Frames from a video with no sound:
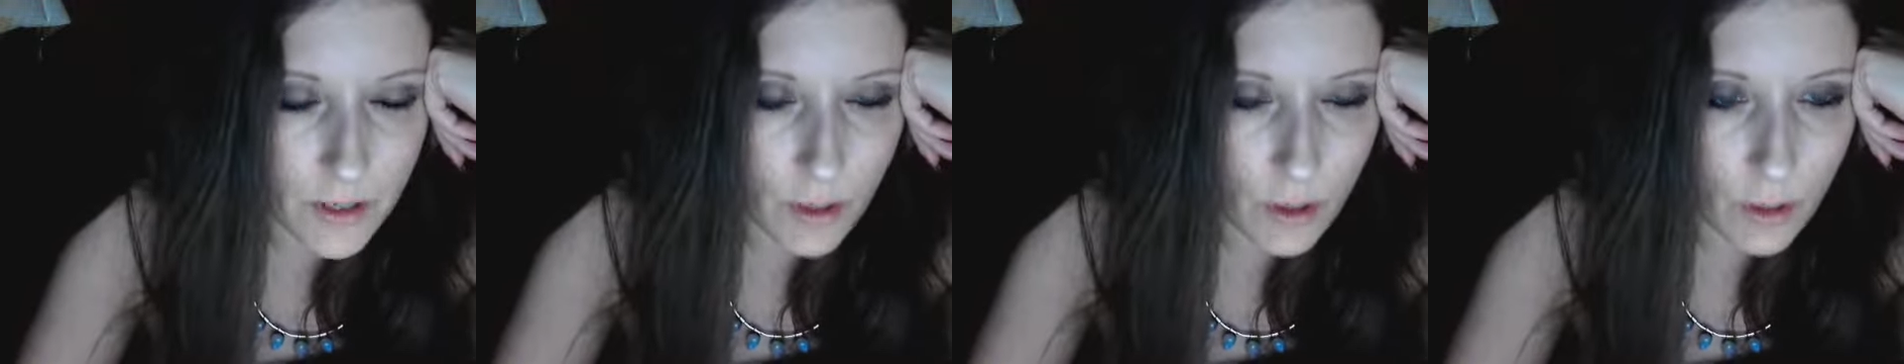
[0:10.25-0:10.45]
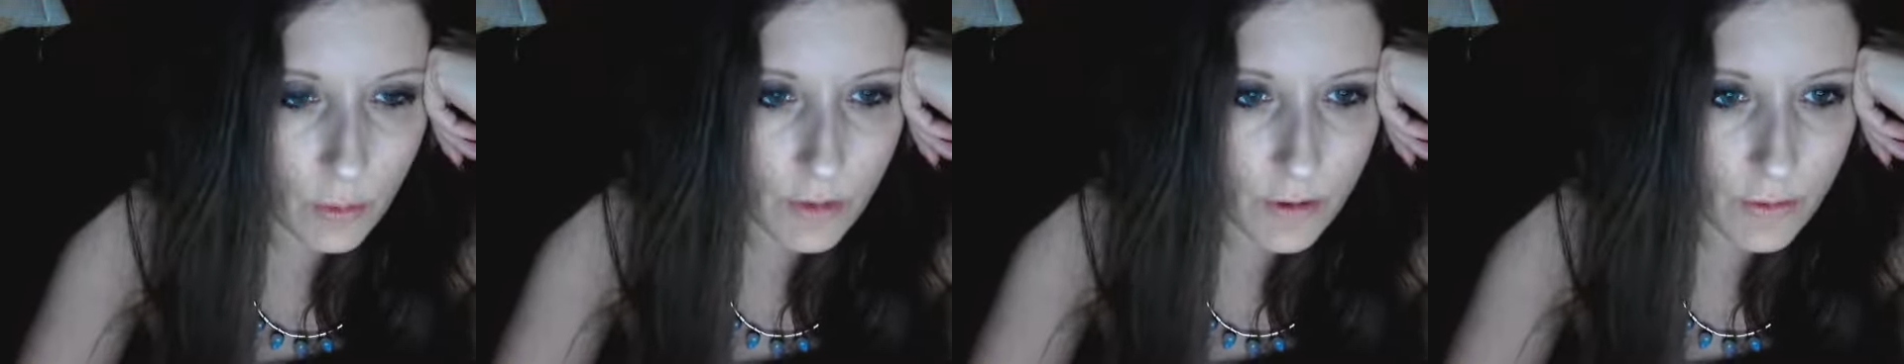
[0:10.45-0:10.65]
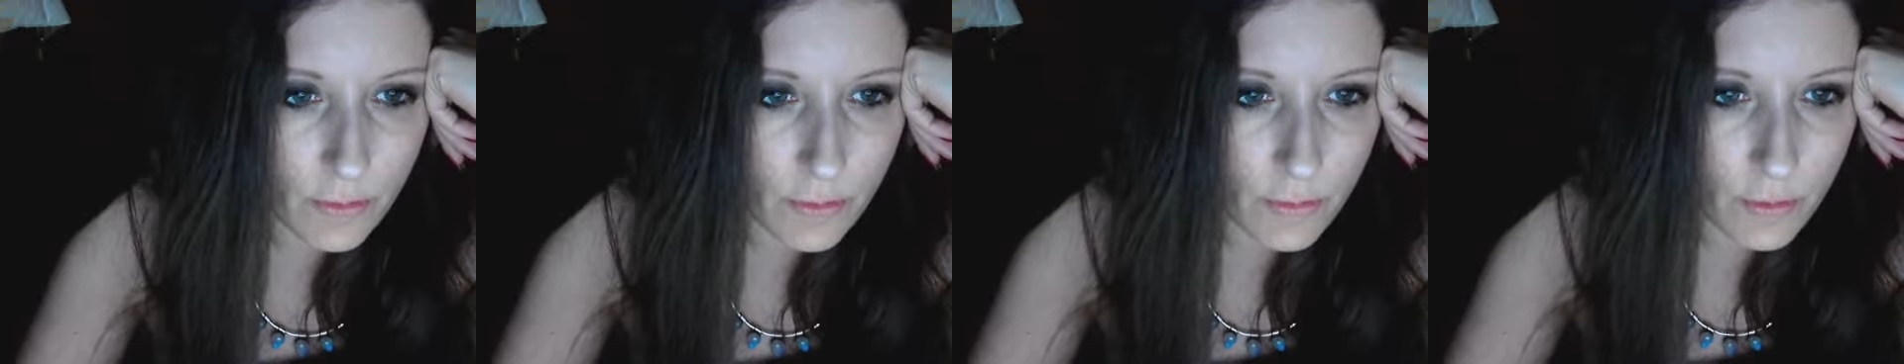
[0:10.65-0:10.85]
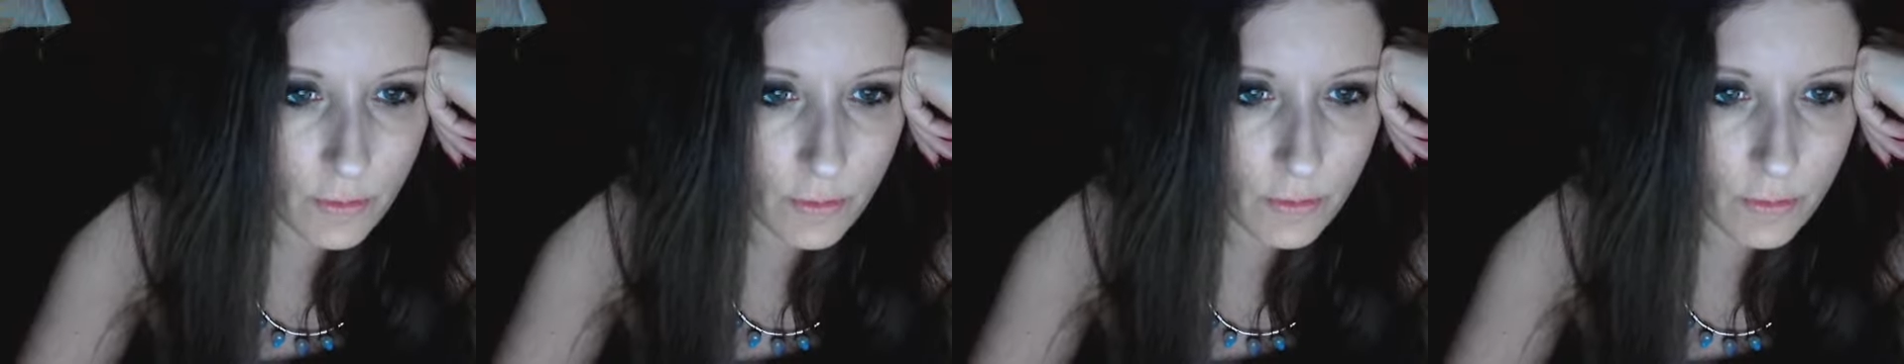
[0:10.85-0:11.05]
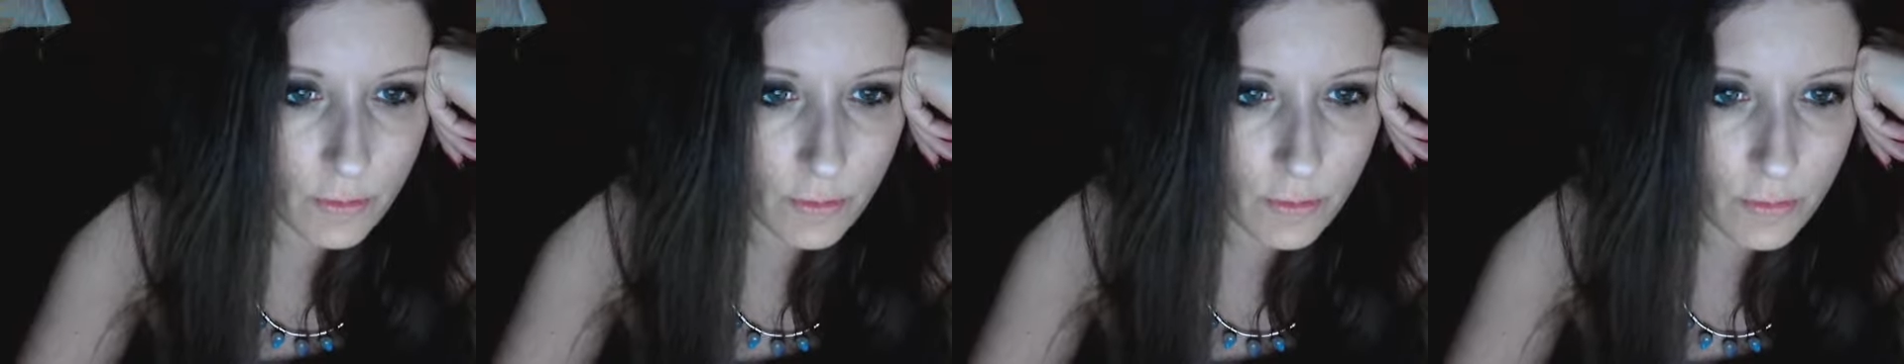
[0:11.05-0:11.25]
going
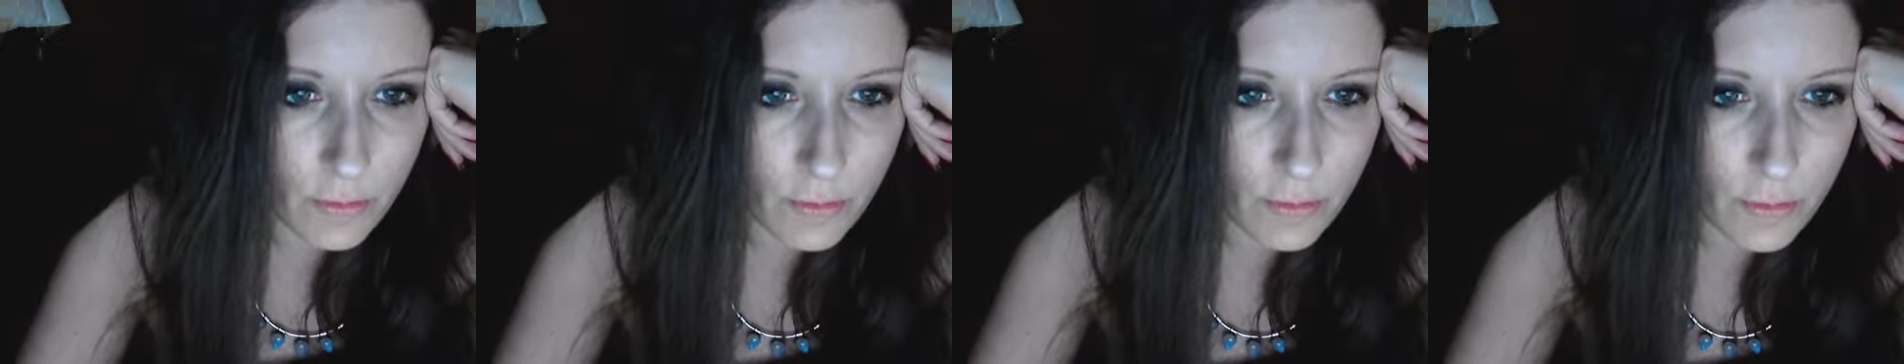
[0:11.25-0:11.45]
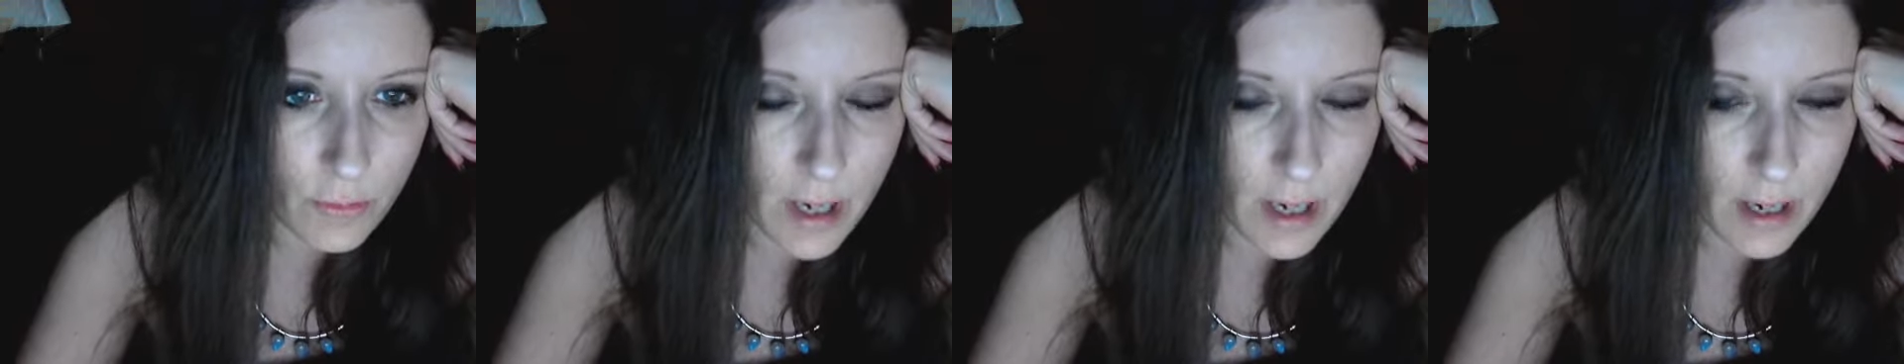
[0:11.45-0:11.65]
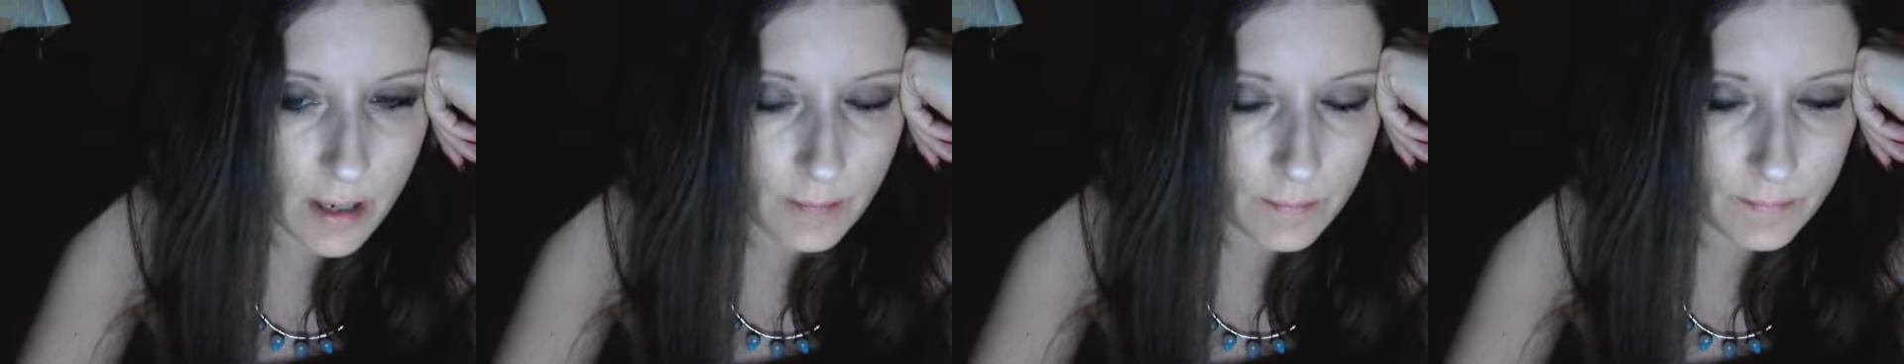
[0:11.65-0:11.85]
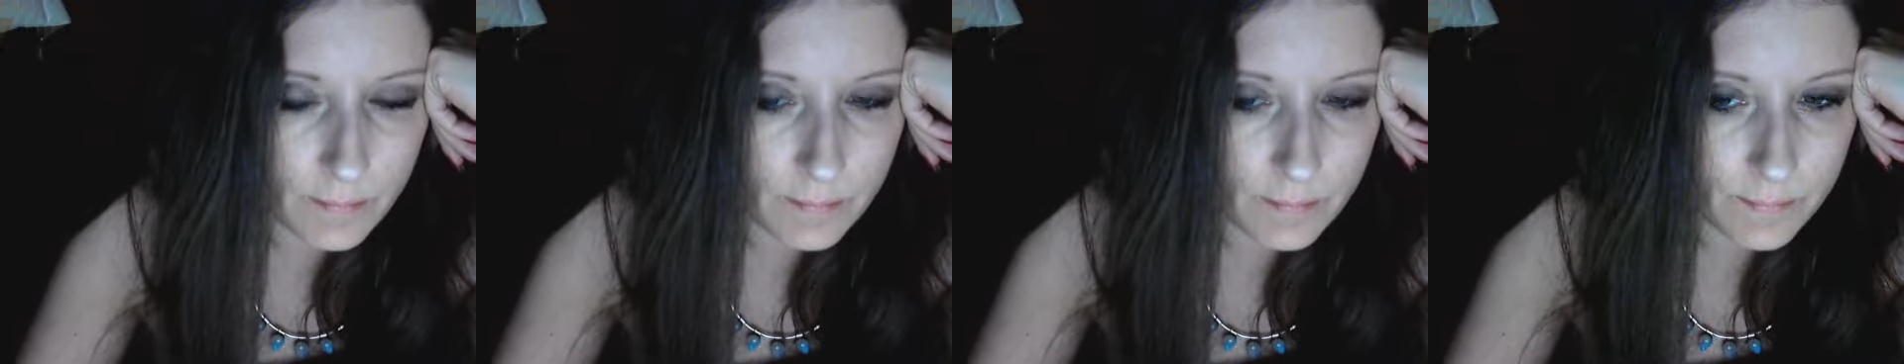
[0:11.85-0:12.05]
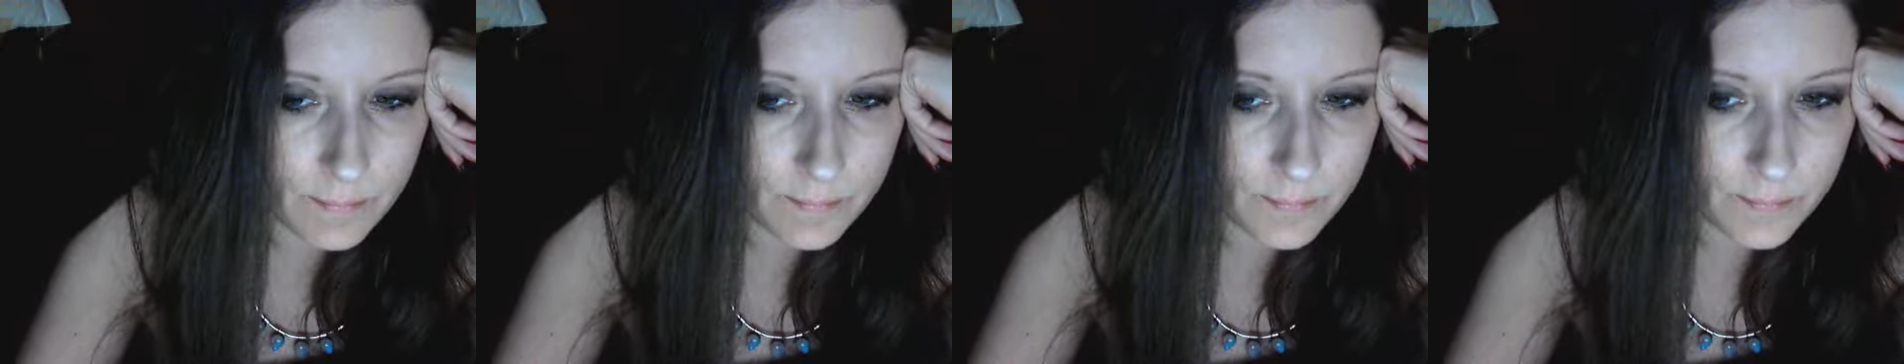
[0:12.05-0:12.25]
through um,